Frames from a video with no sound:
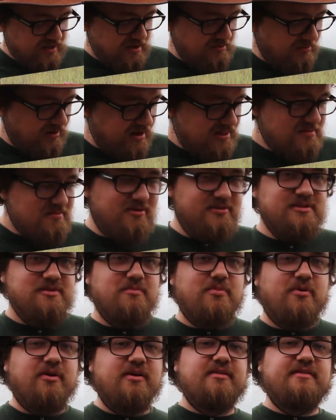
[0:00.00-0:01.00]
And one of the most
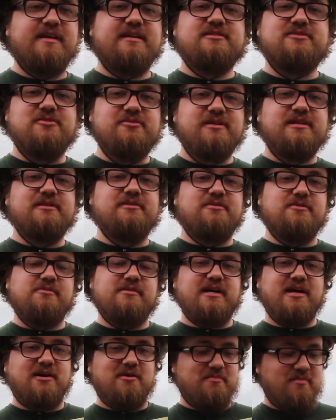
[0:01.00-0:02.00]
important things you can
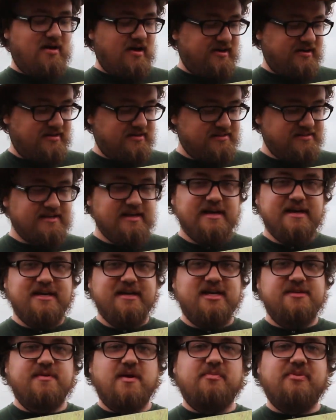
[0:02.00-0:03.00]
do to help monarchs
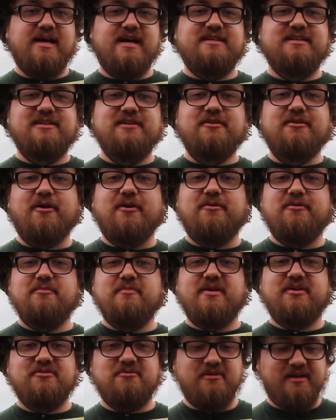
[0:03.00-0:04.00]
is by planting your
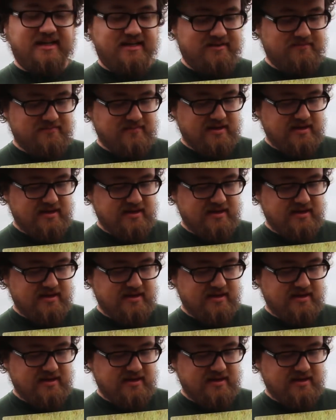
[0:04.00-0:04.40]
own milkweed.